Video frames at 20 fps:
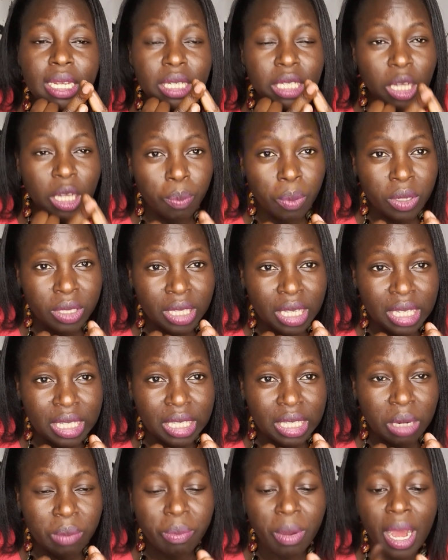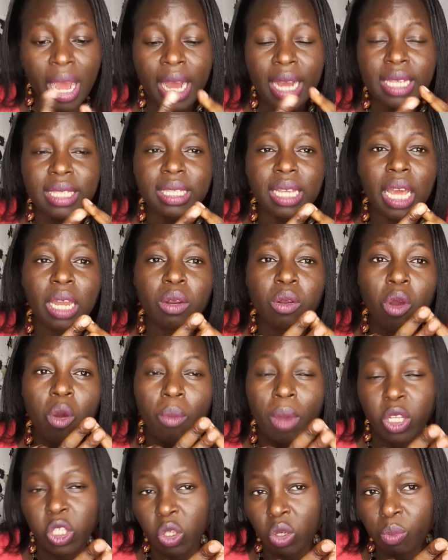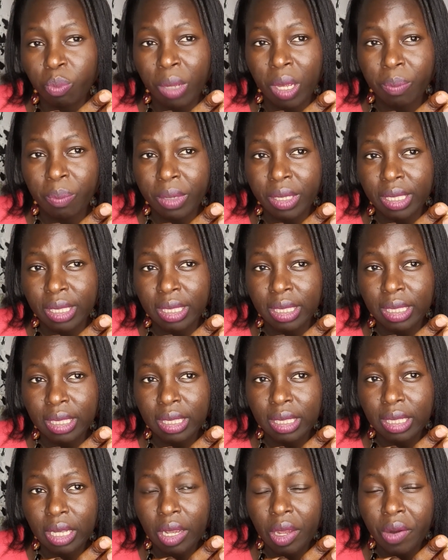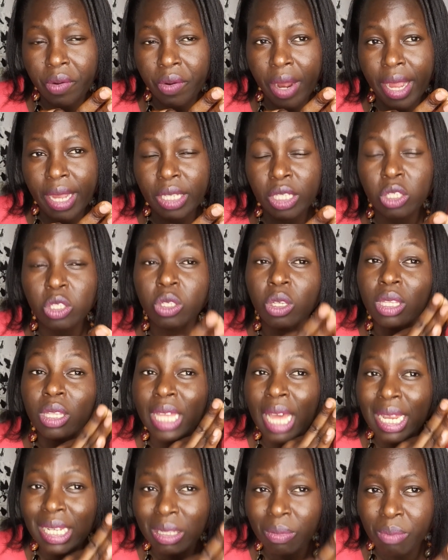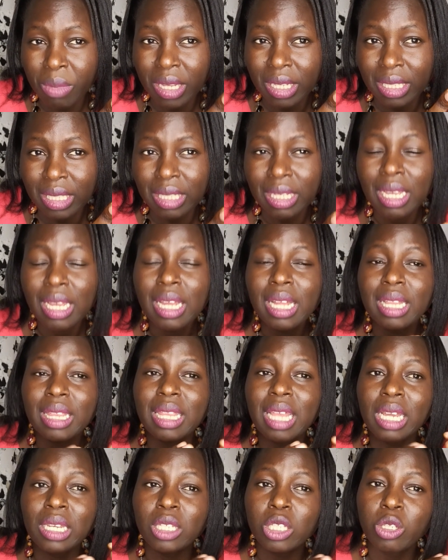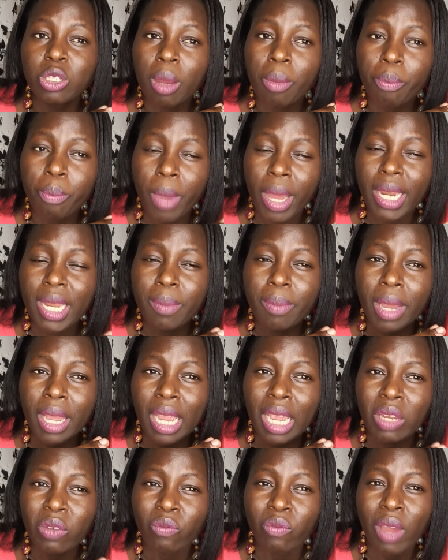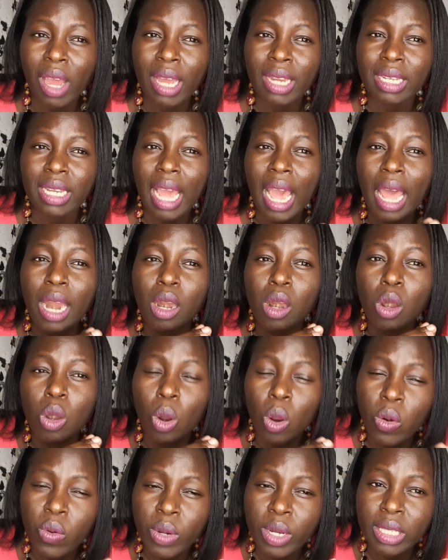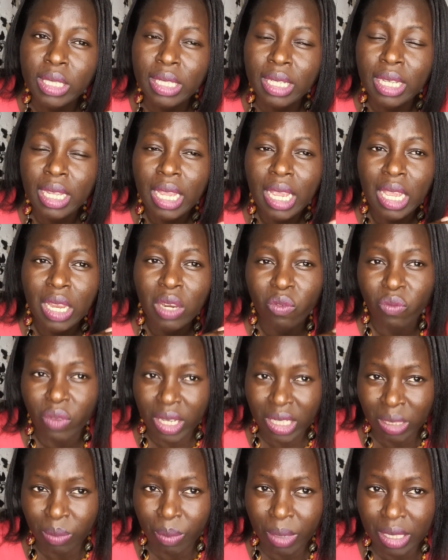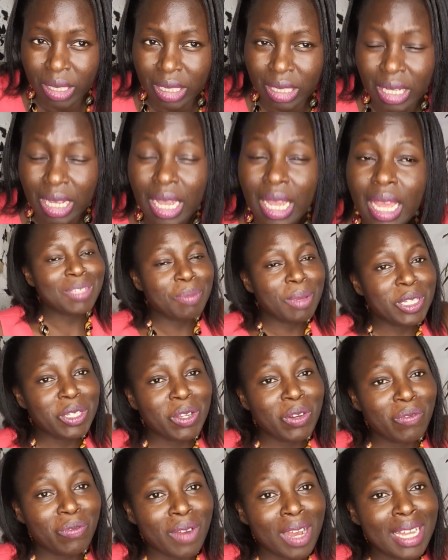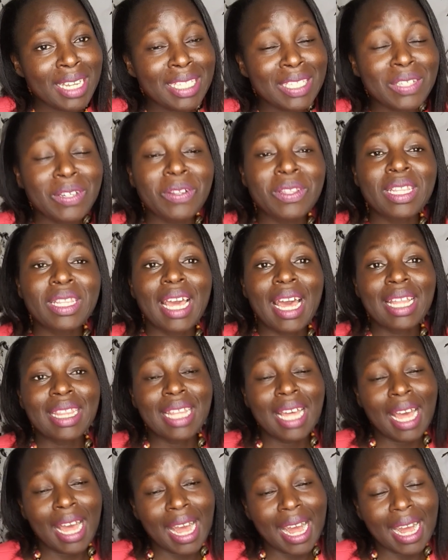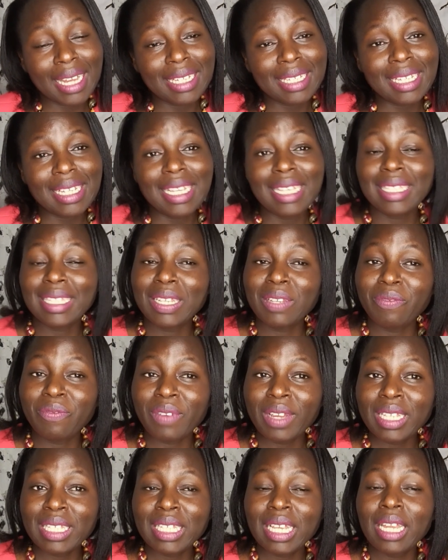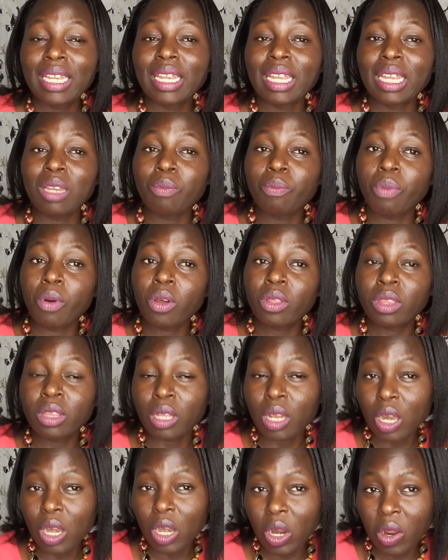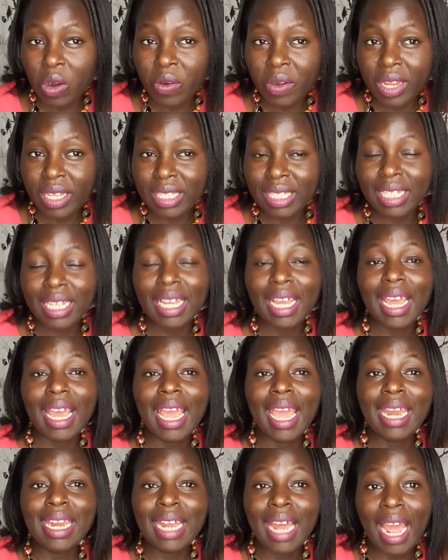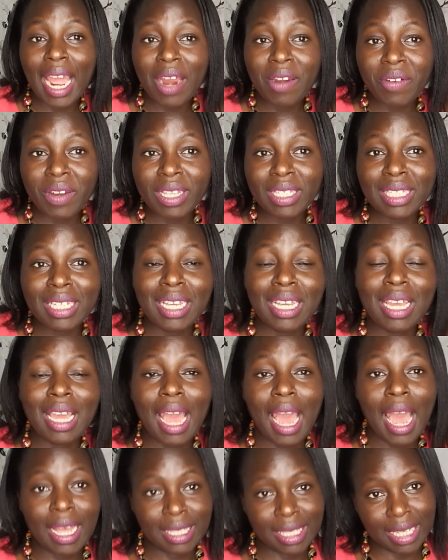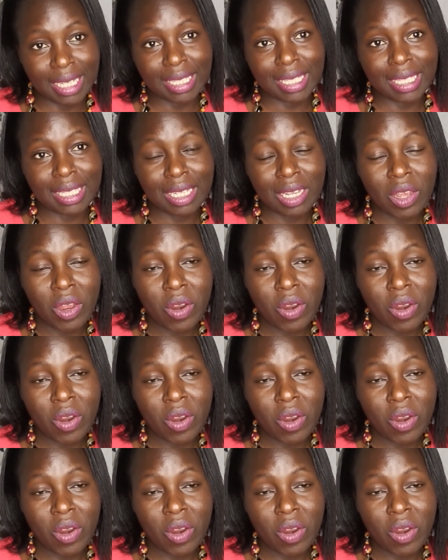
deposits in banks and commercial papers, right? So that means that your money market fund are low risk investments. Special funds, on the other hand, is invested in both low risk and high risk assets,